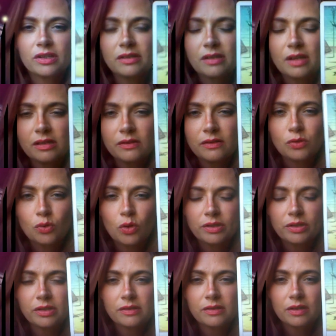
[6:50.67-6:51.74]
The Six of
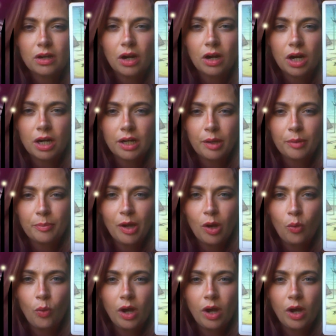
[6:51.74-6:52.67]
Swords is a card about